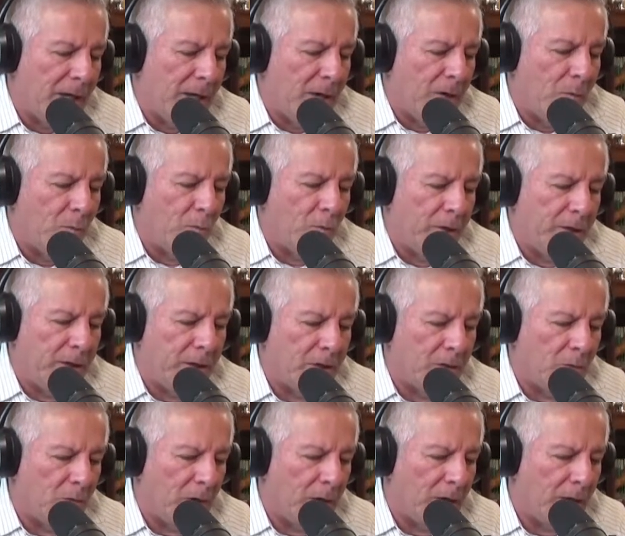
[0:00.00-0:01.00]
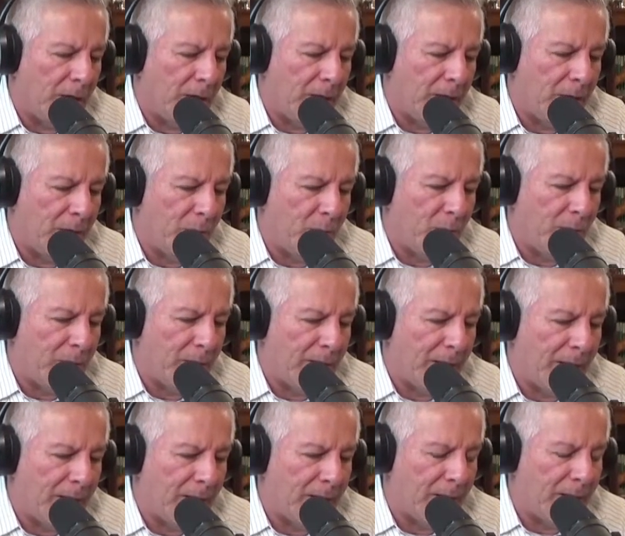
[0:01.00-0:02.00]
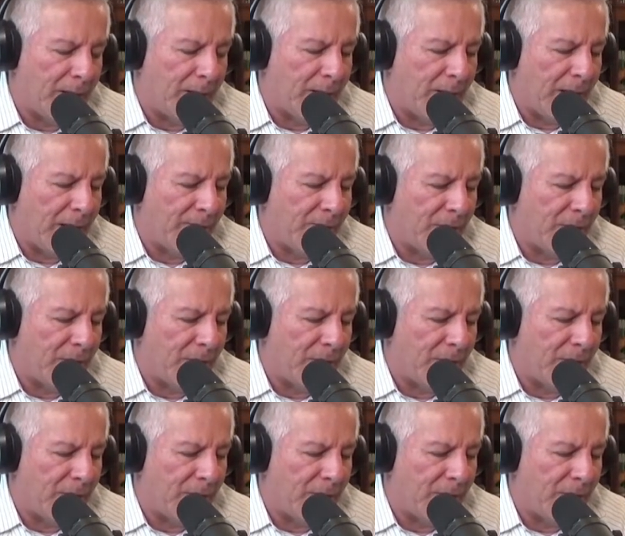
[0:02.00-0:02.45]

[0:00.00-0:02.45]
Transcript: We're here. We had having